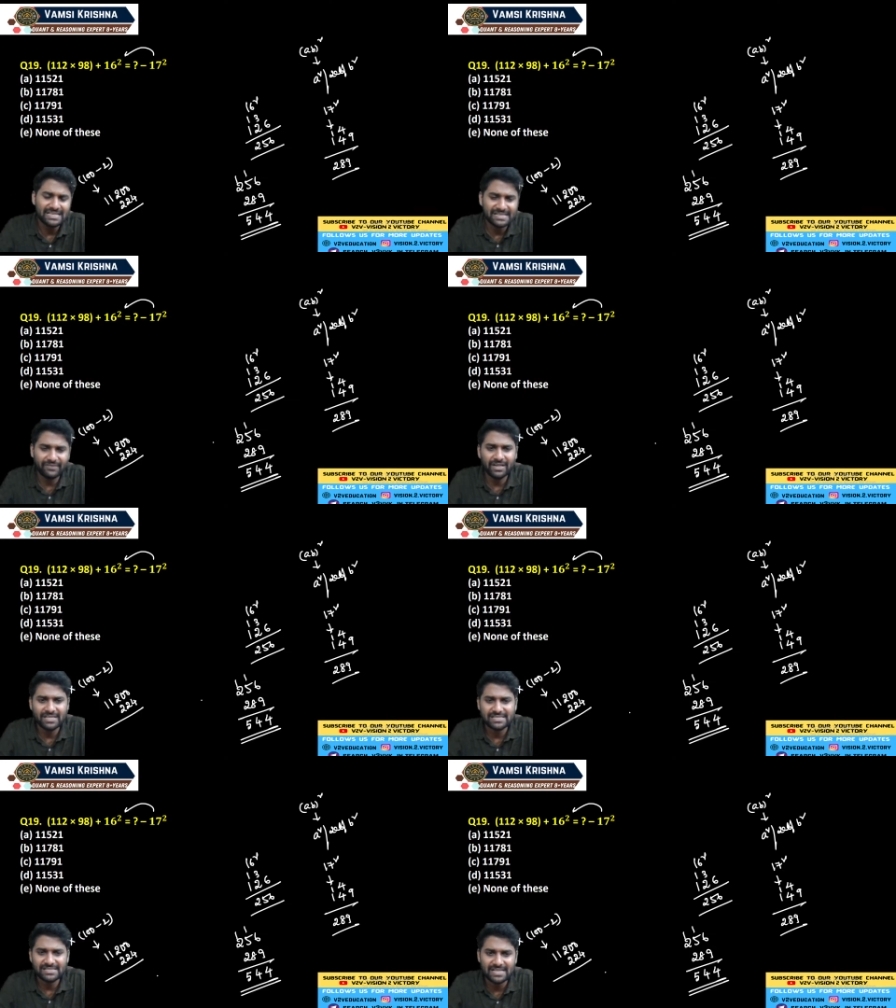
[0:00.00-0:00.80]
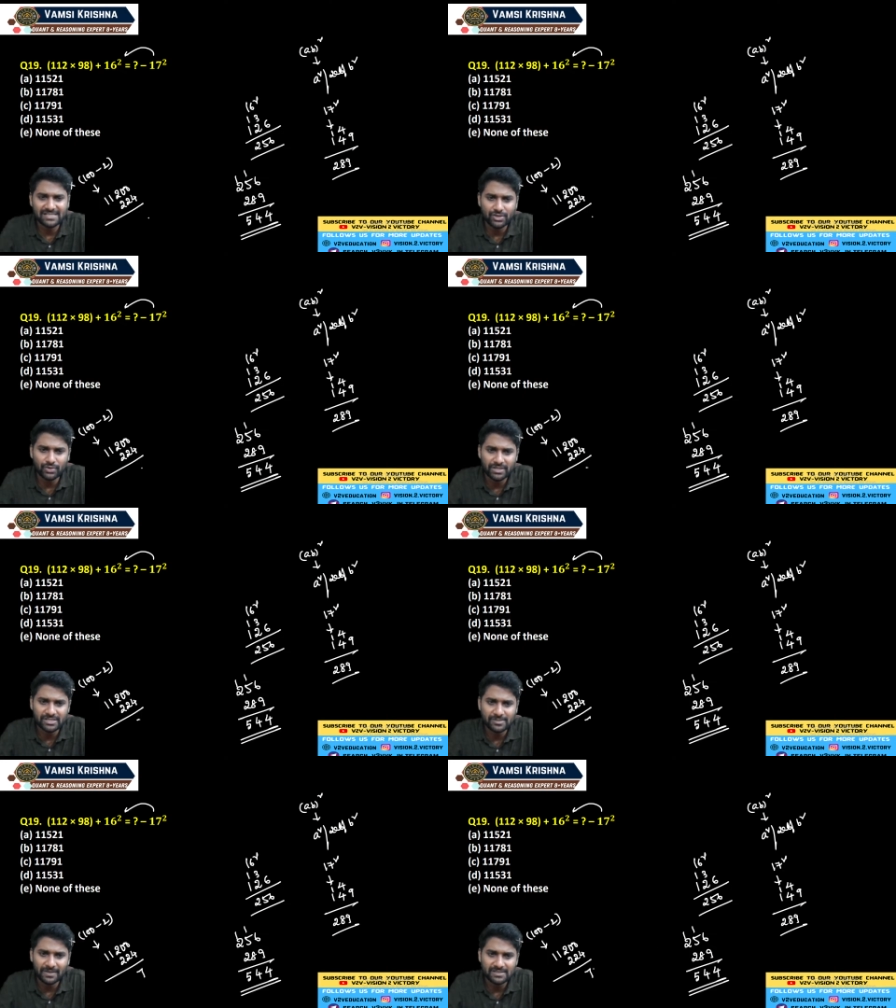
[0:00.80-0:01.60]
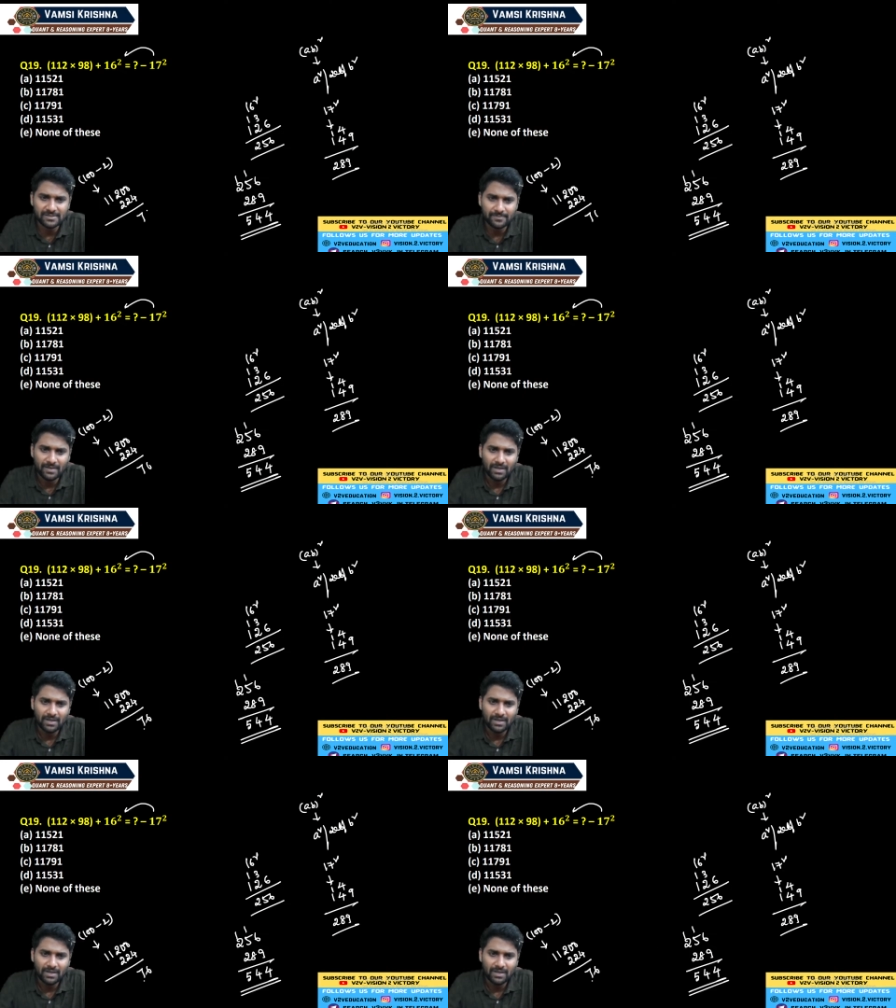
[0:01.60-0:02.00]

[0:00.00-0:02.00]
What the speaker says: 76 as a units place.